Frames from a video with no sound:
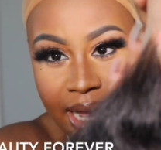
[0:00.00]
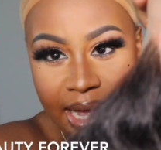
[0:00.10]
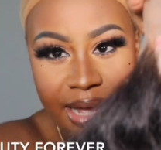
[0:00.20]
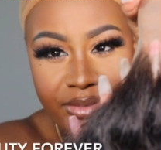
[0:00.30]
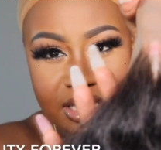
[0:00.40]

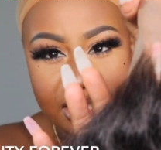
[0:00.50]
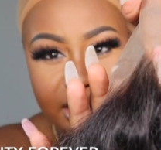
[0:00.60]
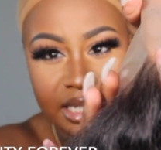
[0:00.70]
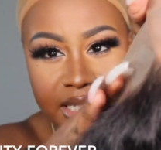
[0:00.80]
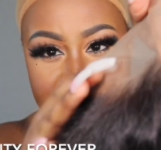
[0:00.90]
I haven't
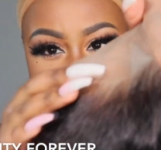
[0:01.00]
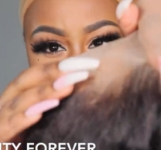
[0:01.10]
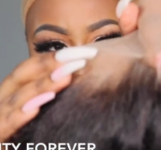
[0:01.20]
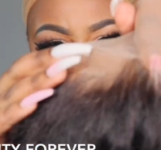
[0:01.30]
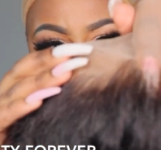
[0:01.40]
done anything to
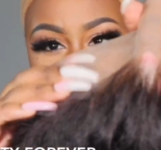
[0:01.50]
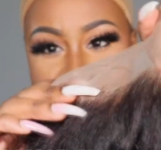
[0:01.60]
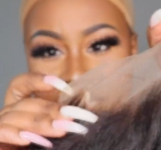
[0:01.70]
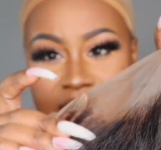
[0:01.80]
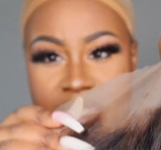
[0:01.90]
the lace.
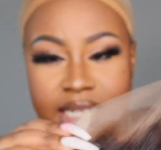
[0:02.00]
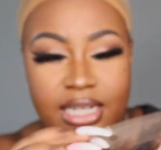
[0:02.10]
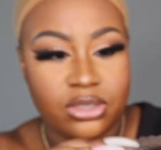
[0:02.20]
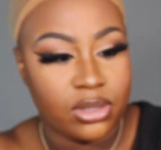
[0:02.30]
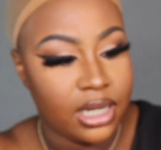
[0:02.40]
This is its
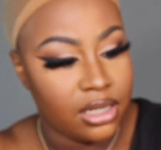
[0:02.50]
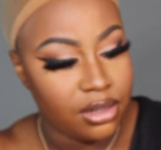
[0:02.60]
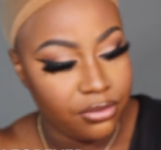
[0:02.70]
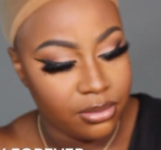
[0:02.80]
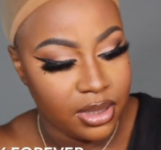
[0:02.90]
natural
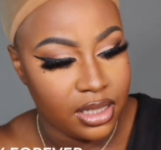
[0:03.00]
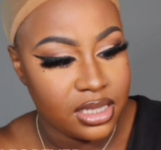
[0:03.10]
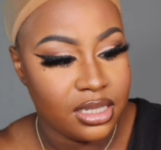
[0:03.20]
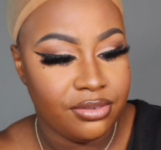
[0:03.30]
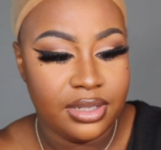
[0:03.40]
color from the
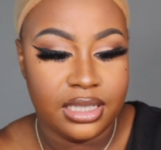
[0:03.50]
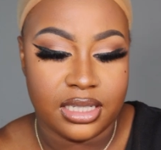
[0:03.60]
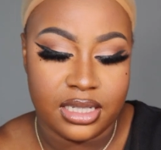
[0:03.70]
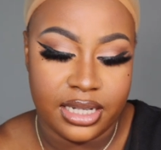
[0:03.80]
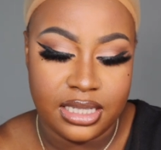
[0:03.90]
looks of it.
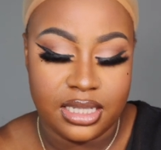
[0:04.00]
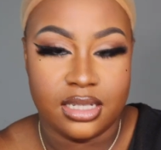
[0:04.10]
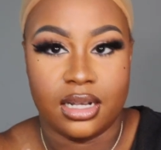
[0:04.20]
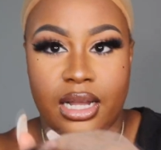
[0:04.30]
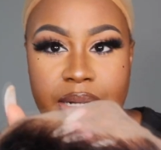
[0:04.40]
This lace
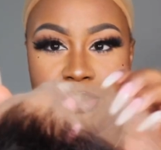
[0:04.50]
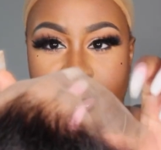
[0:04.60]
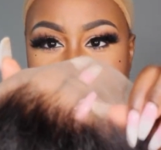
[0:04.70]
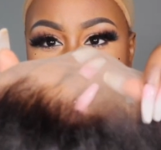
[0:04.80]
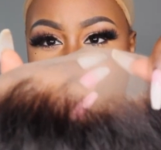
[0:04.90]
is a light
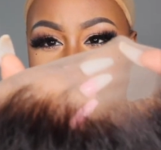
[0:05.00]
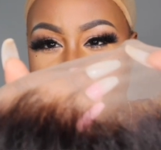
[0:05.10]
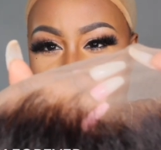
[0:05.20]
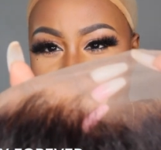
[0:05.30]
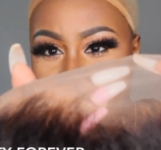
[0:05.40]
brown
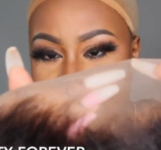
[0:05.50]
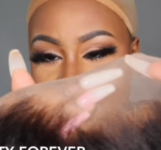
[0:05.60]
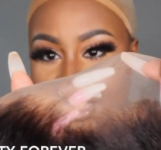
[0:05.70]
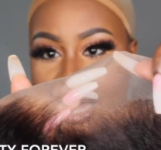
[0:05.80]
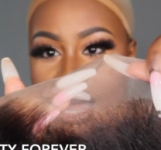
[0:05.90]

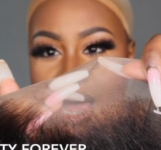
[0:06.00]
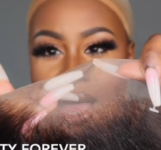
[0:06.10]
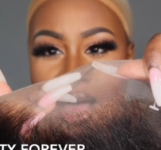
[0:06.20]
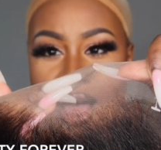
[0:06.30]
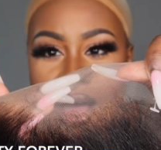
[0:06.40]
lace.
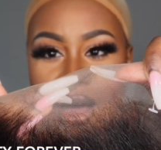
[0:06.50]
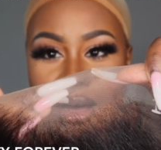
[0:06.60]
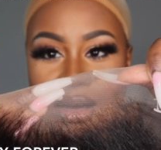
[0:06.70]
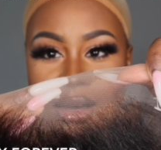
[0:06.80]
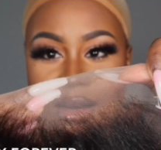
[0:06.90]

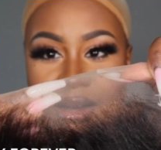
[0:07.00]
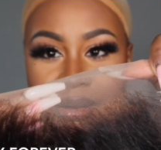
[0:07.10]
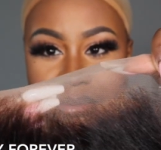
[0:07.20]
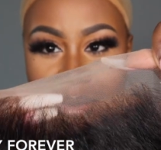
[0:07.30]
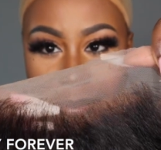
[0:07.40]

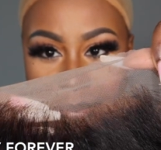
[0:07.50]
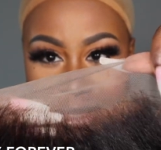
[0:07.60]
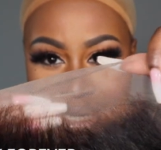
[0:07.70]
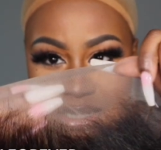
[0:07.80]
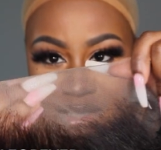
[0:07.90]
Um,
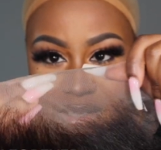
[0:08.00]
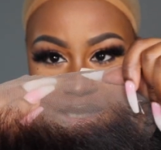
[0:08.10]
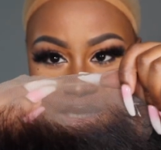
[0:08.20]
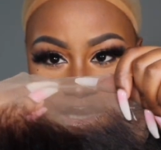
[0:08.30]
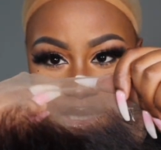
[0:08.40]
but as y'all
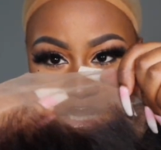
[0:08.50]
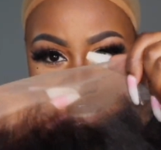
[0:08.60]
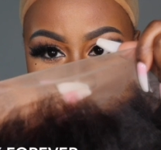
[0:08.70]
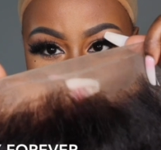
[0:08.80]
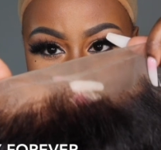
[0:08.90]
can
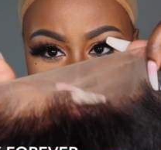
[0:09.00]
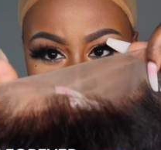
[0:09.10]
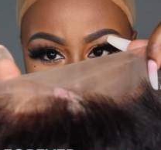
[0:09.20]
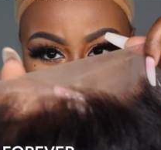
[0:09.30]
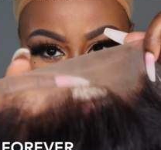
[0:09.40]
see, it looks
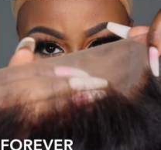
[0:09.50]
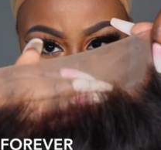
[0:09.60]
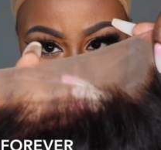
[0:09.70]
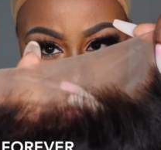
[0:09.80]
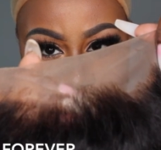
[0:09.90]

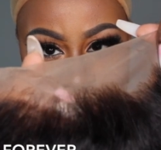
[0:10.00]
super,